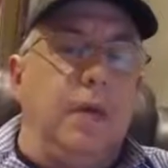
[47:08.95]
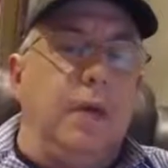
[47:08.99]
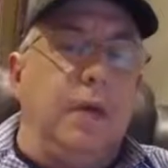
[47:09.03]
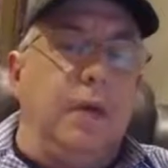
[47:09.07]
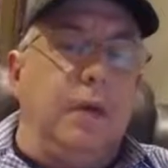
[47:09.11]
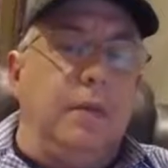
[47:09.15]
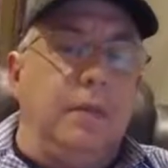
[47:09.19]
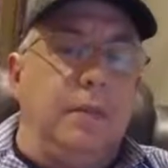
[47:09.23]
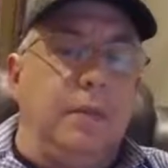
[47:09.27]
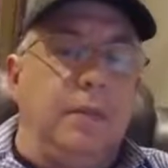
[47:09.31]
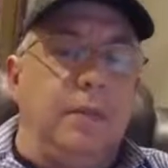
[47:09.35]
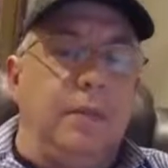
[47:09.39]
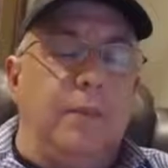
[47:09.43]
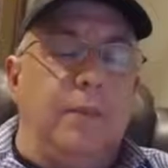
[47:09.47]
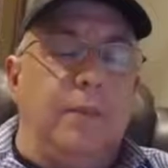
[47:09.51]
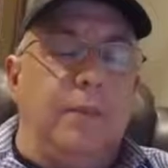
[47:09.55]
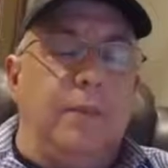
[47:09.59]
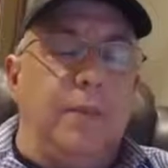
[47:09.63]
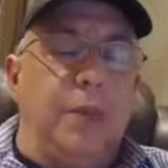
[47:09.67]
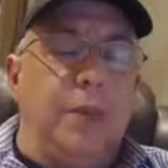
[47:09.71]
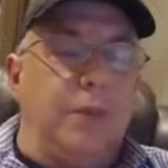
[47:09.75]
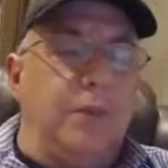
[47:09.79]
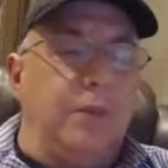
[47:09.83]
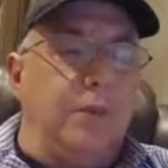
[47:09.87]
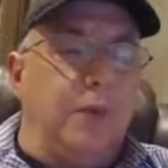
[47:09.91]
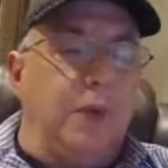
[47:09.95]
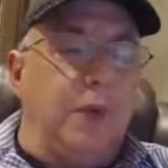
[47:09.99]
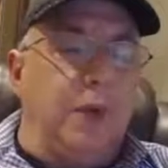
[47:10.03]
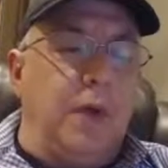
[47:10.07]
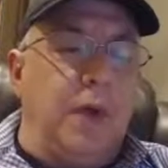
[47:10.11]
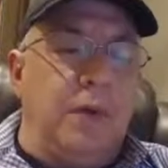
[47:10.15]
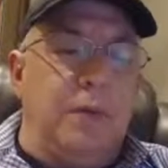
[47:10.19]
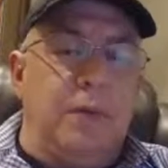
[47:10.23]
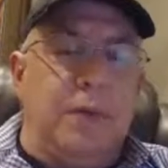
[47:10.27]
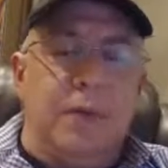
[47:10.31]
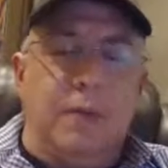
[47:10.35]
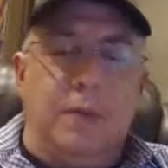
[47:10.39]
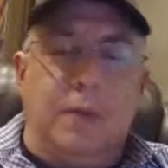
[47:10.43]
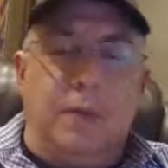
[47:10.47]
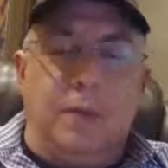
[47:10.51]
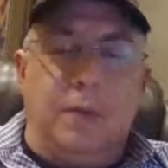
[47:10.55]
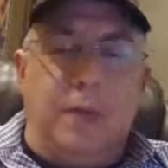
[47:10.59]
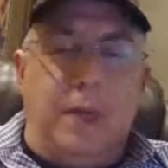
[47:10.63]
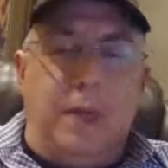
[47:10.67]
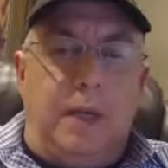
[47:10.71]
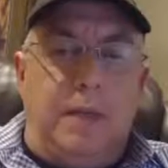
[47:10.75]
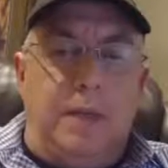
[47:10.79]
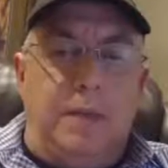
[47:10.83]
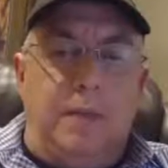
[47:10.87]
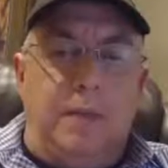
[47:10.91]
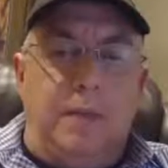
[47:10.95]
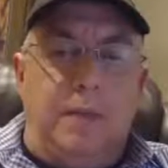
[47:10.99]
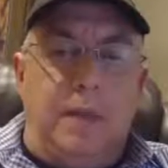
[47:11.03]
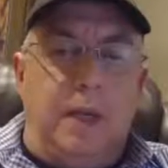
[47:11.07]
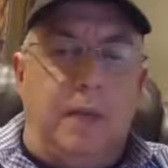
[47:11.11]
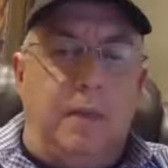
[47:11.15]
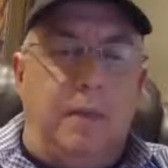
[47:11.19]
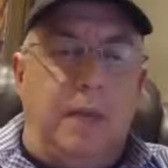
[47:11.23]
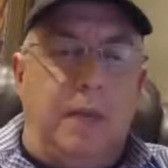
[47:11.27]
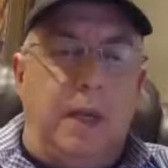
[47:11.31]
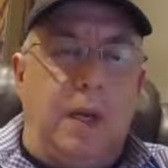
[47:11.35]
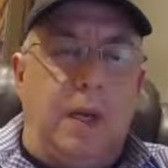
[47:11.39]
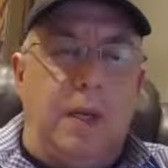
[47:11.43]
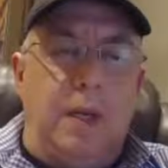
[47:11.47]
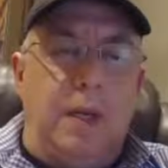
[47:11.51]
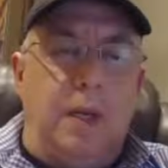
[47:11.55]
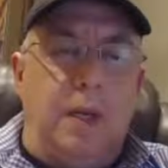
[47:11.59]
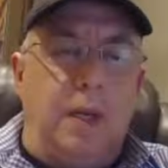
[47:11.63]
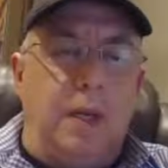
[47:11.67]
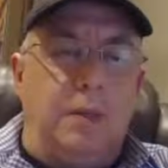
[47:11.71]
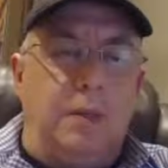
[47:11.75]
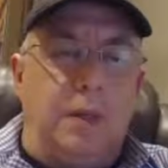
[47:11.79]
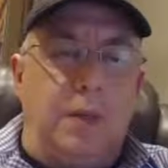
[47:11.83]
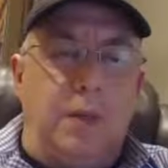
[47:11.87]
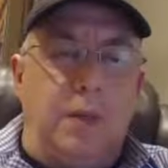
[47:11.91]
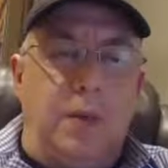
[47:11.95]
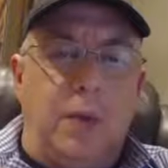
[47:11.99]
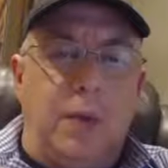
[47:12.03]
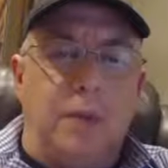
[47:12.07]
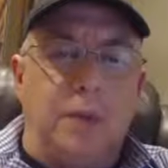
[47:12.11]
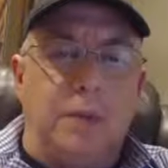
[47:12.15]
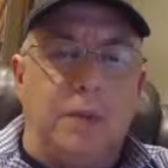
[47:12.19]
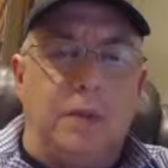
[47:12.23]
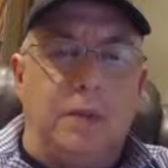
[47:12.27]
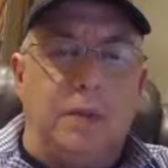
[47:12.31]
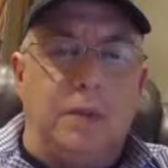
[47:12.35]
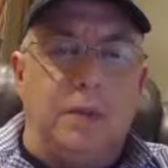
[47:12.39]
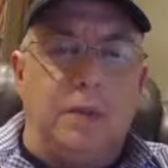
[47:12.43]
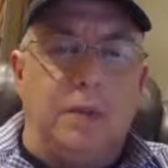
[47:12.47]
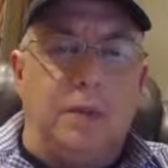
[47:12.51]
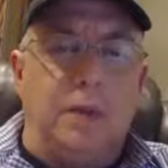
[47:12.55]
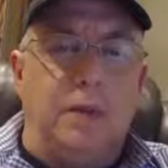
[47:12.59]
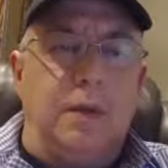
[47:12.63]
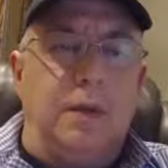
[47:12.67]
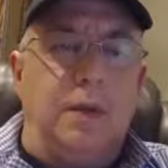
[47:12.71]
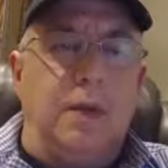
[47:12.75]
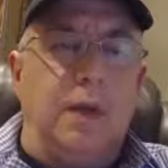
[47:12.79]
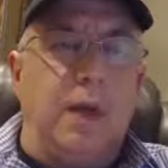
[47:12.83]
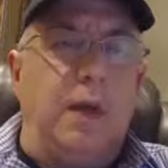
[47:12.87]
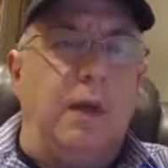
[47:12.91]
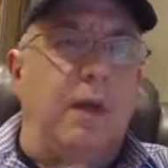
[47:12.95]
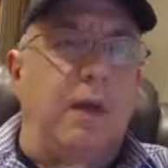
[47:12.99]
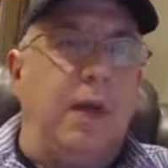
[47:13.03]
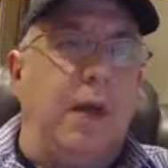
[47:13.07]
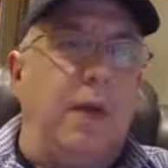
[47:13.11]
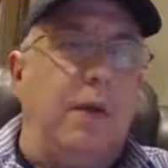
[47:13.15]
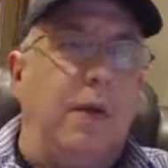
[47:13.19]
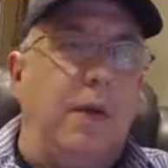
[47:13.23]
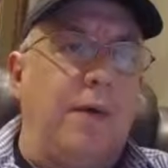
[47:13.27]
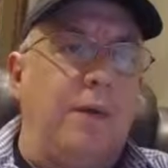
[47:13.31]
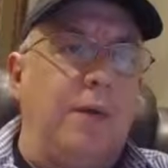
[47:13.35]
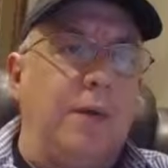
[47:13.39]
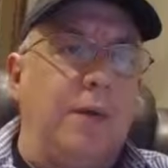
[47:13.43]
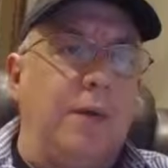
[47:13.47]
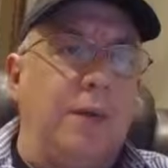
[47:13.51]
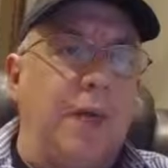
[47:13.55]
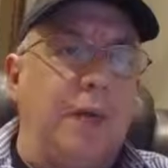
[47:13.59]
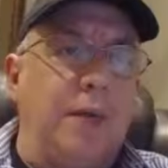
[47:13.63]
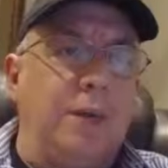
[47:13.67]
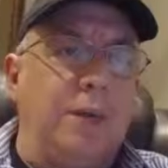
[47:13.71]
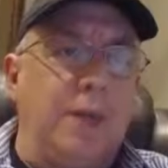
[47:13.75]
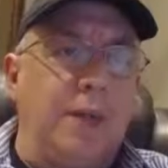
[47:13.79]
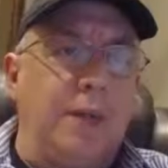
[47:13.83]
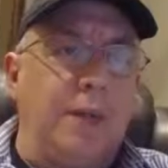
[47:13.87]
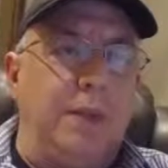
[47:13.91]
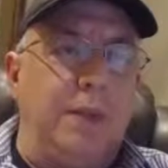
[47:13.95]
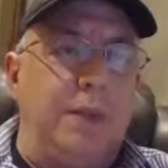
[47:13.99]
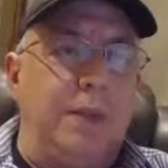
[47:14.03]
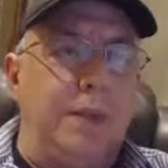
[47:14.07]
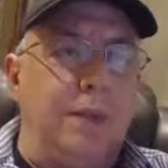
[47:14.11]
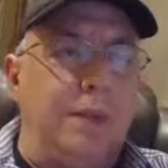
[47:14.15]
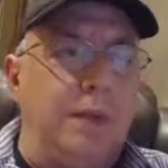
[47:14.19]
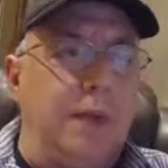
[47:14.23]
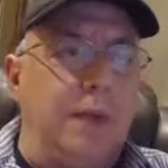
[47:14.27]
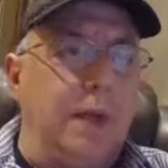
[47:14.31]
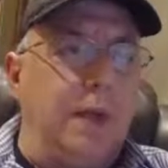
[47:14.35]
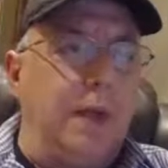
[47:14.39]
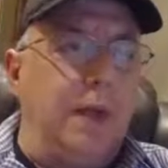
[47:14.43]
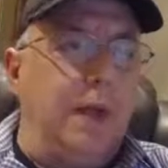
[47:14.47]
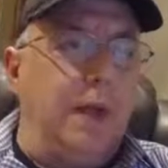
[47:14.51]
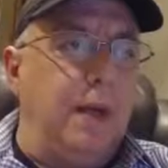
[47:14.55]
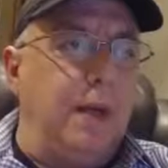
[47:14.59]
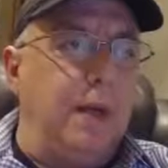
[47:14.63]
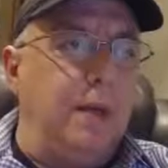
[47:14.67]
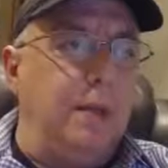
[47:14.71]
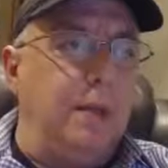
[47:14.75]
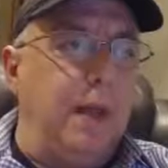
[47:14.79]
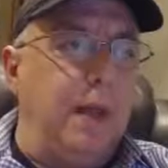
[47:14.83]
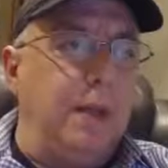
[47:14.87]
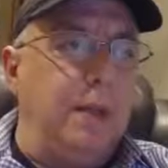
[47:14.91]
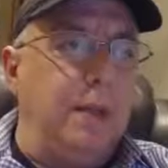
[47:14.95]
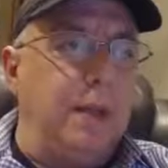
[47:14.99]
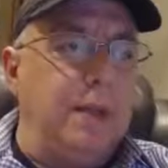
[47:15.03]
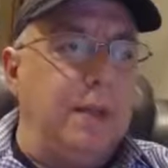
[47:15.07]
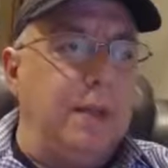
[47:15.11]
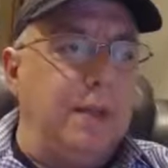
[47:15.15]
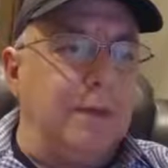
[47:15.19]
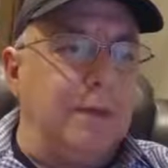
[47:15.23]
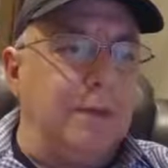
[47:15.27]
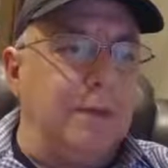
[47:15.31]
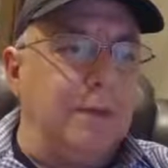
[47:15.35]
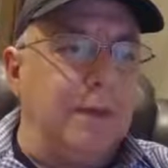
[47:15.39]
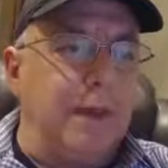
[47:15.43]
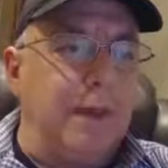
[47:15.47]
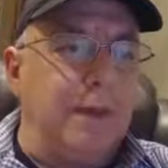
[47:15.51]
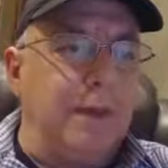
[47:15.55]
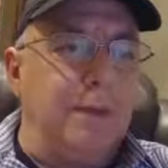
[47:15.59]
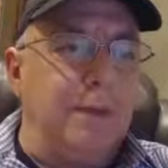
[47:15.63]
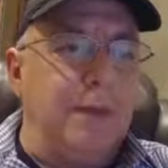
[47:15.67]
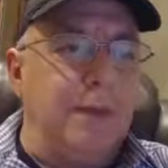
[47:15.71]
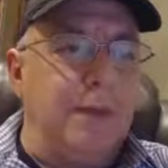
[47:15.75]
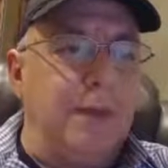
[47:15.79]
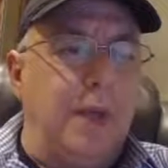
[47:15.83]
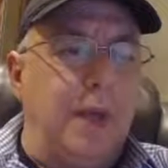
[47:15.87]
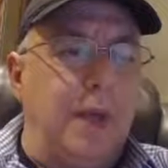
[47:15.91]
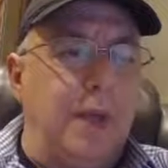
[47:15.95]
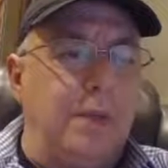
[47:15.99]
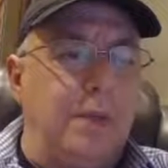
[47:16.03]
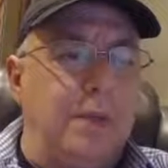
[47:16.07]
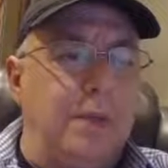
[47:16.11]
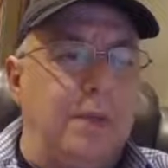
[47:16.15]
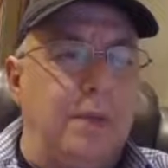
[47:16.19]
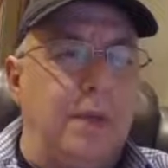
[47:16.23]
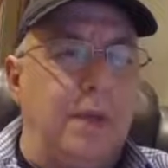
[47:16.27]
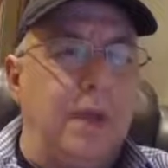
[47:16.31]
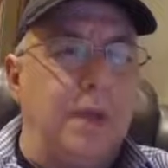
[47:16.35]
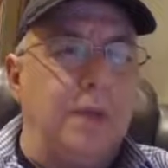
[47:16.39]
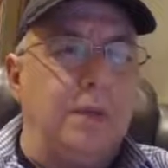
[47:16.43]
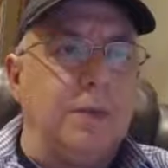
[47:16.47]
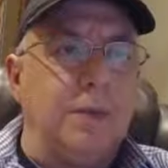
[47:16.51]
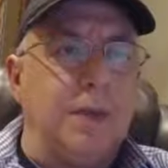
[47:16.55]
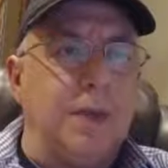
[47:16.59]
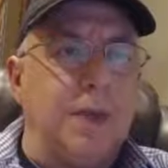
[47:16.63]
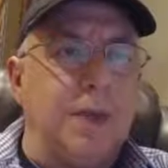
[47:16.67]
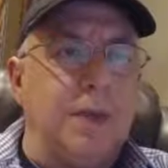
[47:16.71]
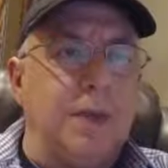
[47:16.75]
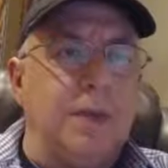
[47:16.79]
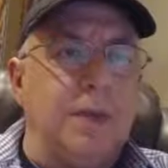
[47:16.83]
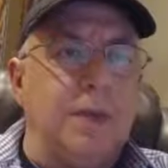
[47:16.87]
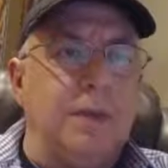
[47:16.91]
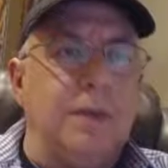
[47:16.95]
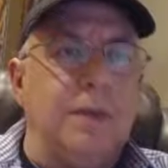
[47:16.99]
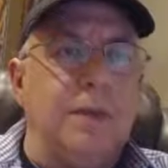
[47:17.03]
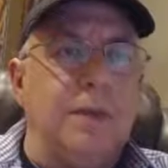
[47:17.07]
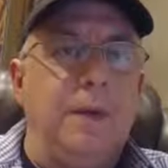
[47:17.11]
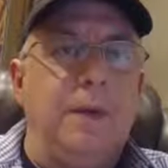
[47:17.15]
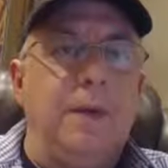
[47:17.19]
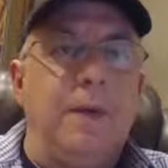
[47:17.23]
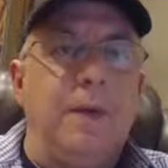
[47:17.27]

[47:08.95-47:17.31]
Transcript: Um, just feel comfortable about coming on and asking questions. You know, I don't know how often you guys want to do this thing. I can make myself available as as we need to.